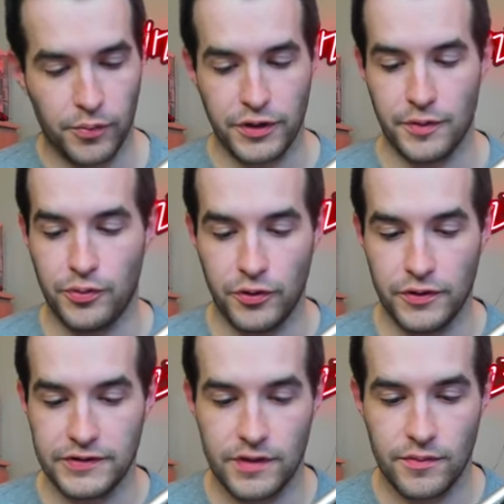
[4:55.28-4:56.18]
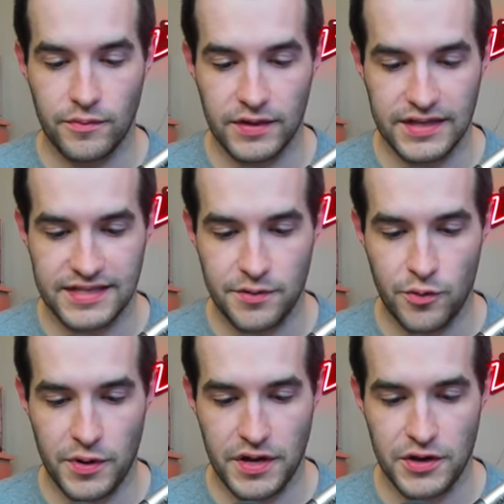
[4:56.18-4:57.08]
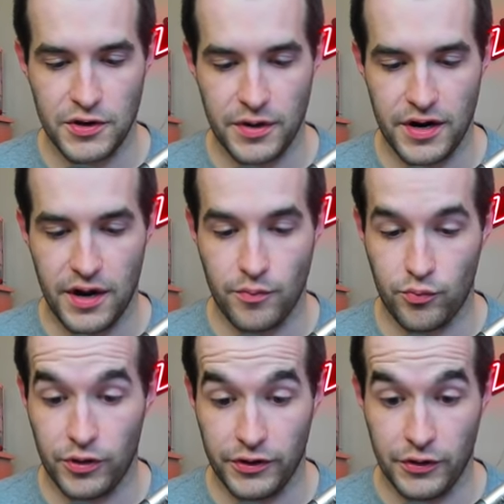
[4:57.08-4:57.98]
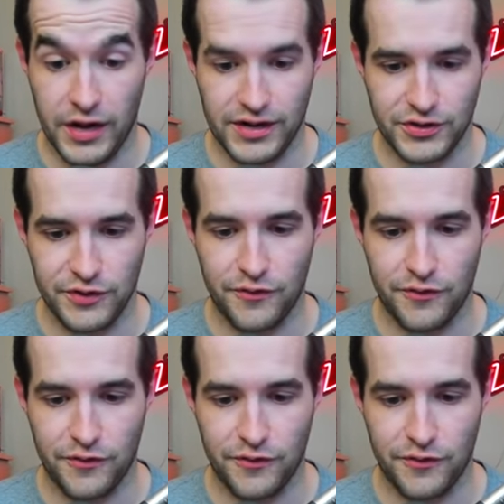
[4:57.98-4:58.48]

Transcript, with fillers: good pulls. Let's see what we can do here. I'm really good, actually, for